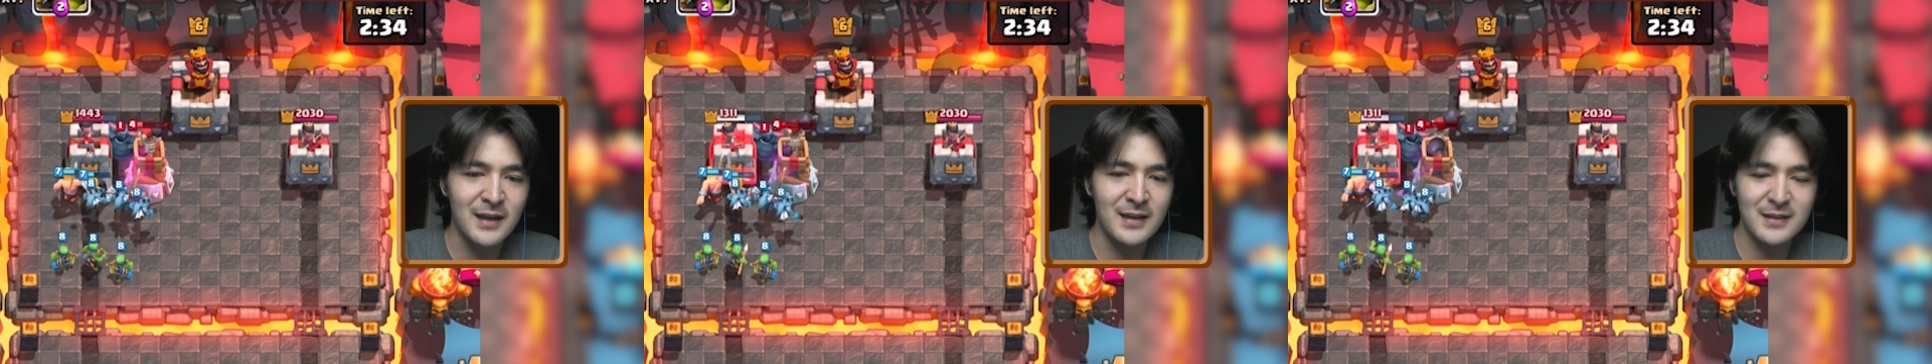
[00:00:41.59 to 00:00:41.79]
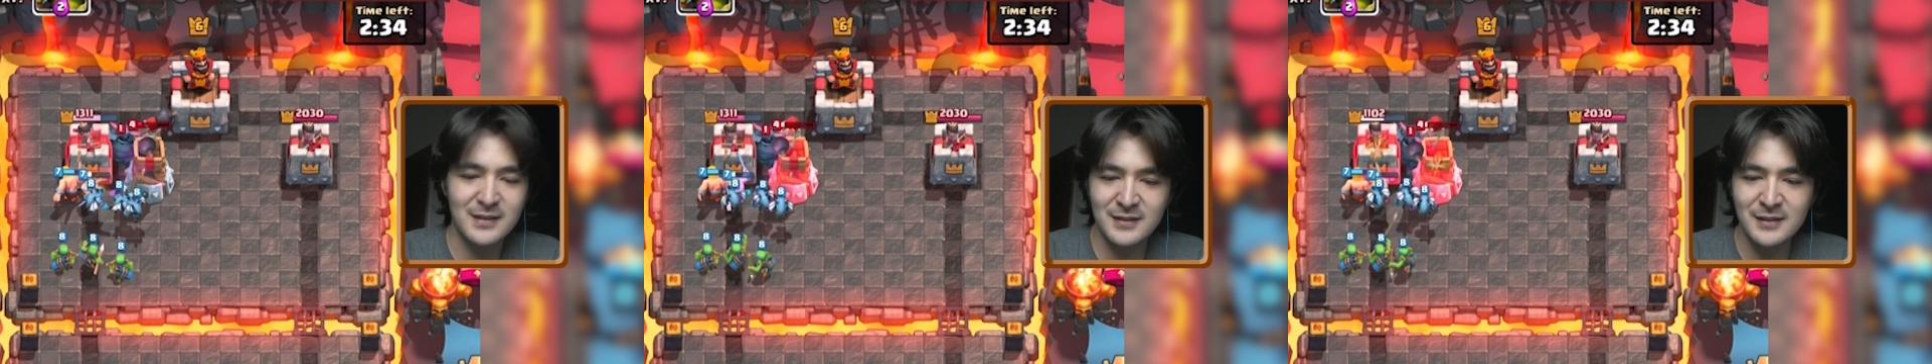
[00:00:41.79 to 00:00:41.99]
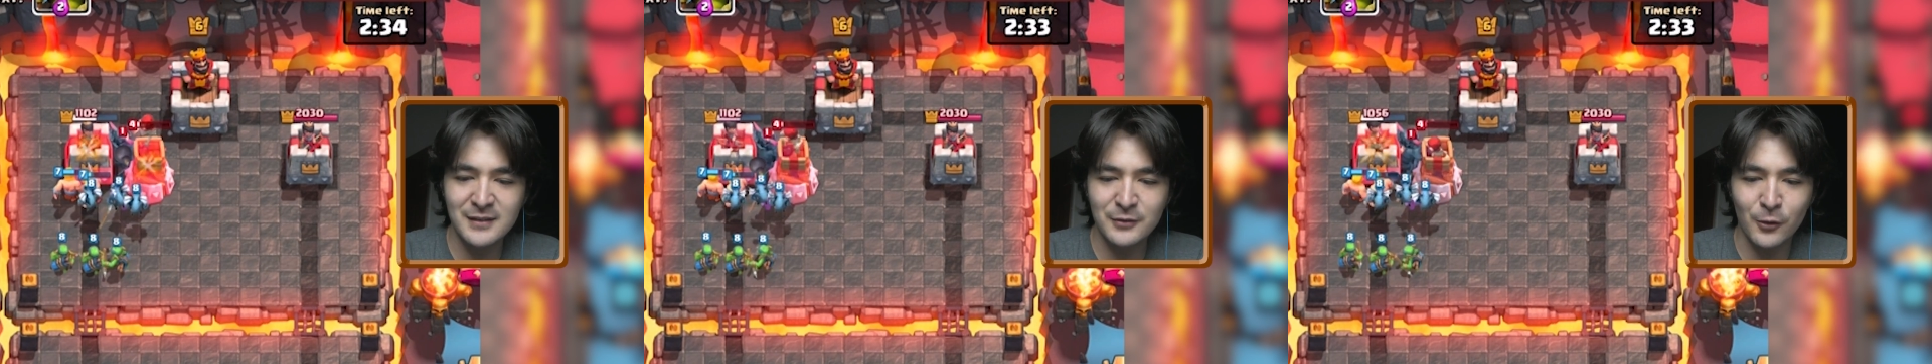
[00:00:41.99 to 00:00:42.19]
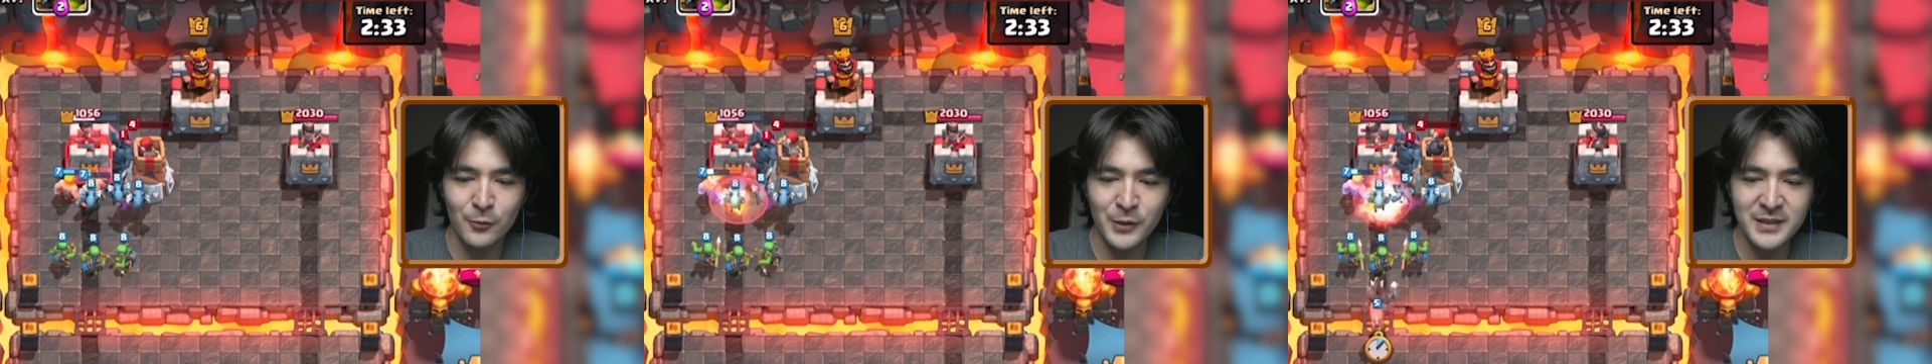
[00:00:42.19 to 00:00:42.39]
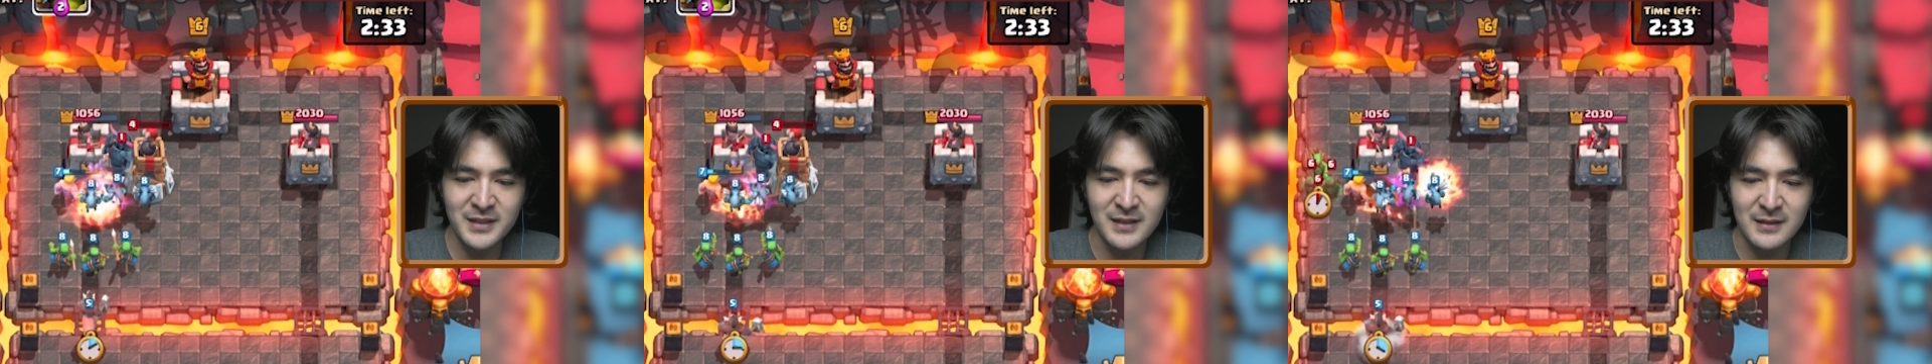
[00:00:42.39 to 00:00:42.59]
and he's
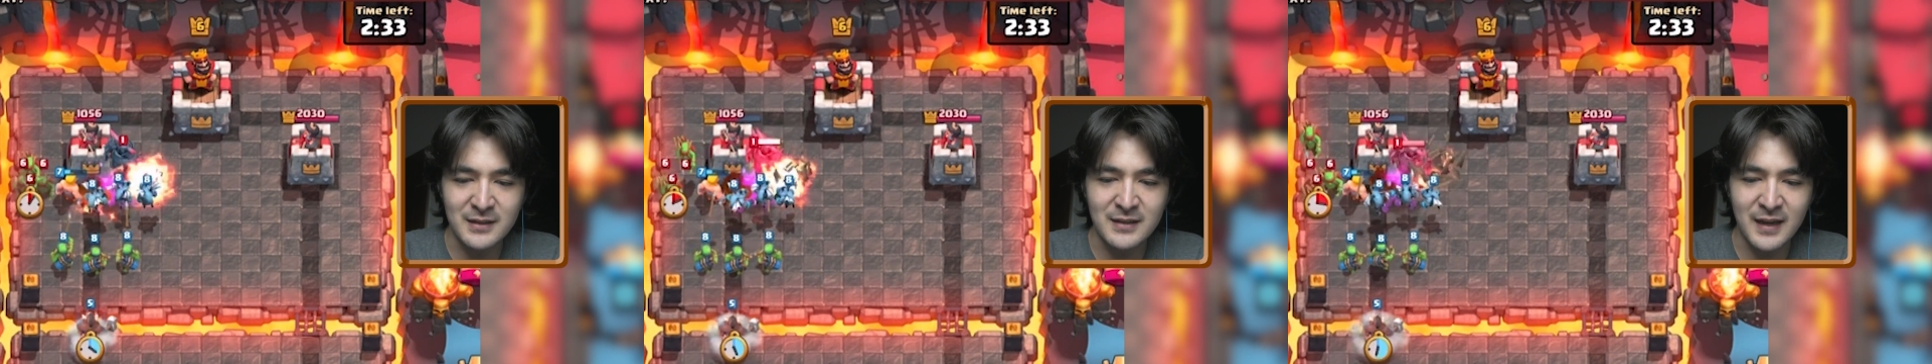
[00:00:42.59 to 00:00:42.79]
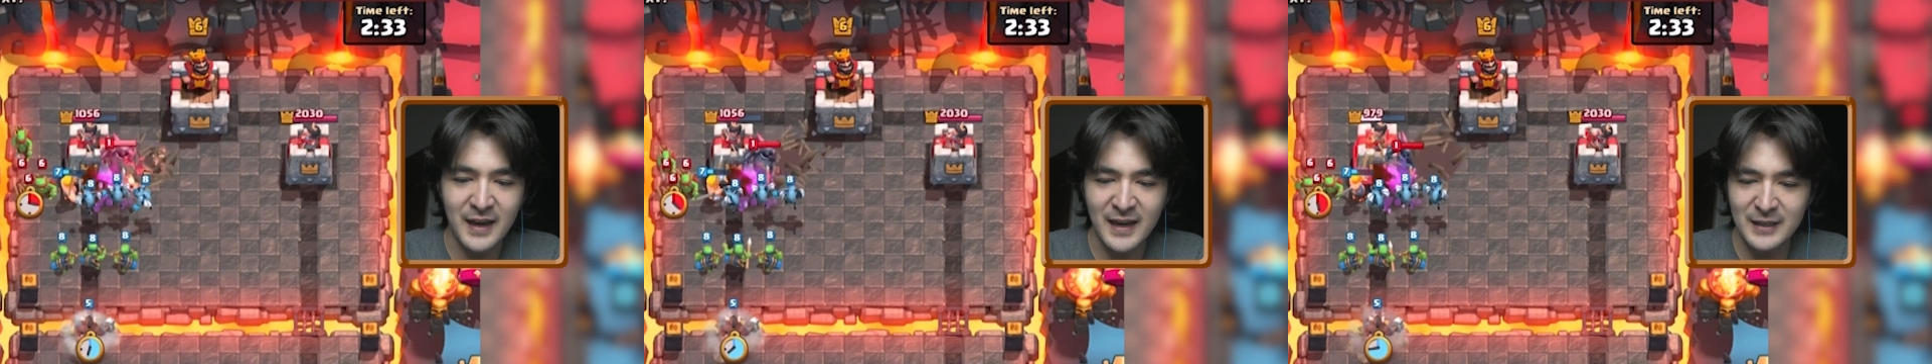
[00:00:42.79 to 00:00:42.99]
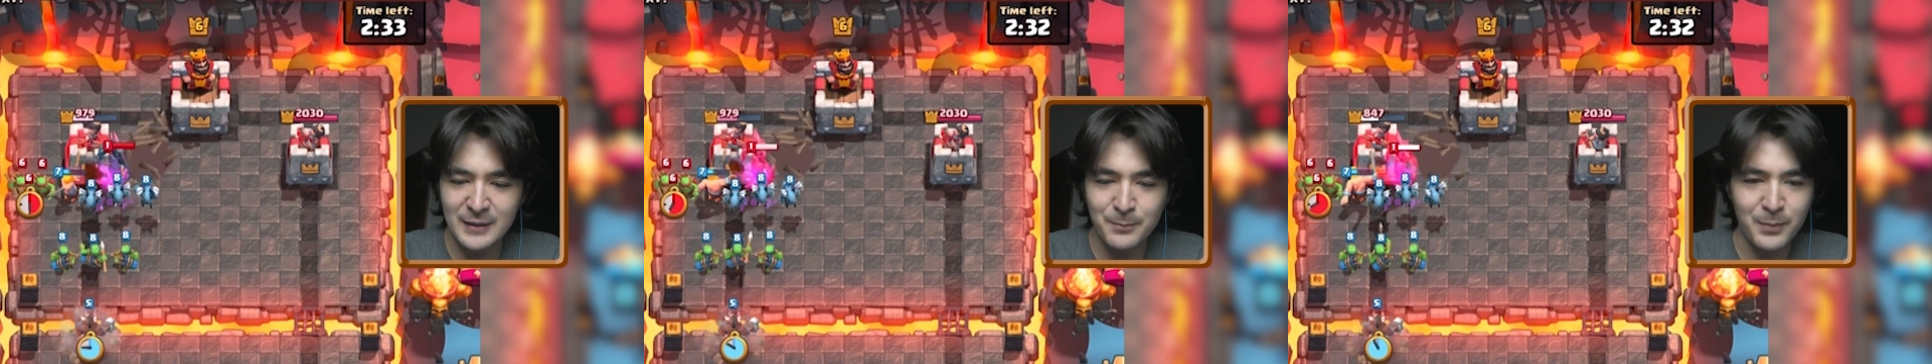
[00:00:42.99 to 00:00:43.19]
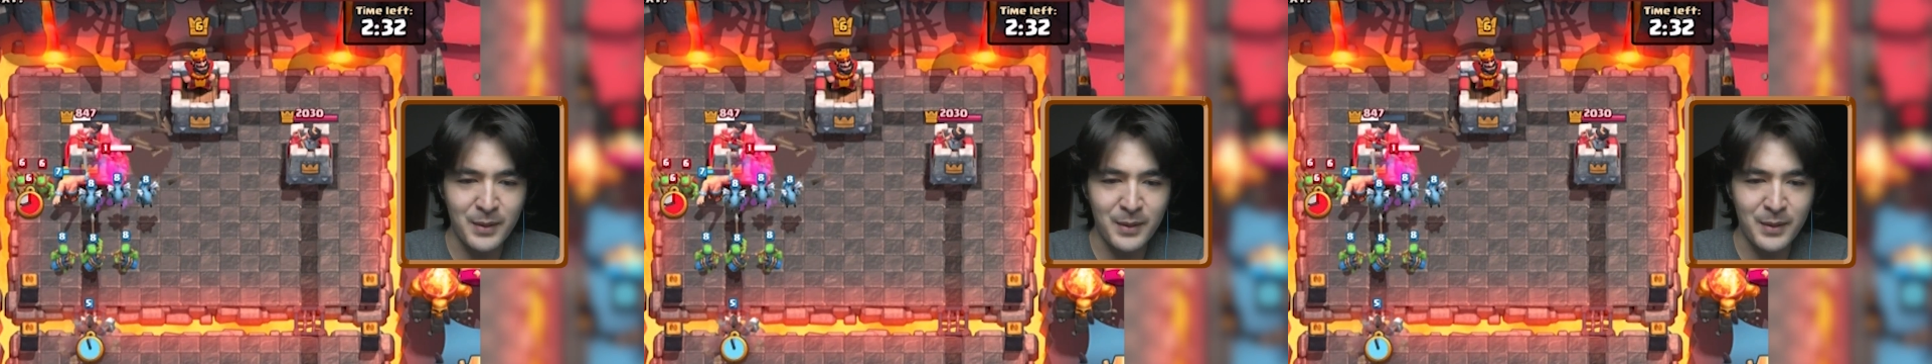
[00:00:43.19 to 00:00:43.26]
already attacked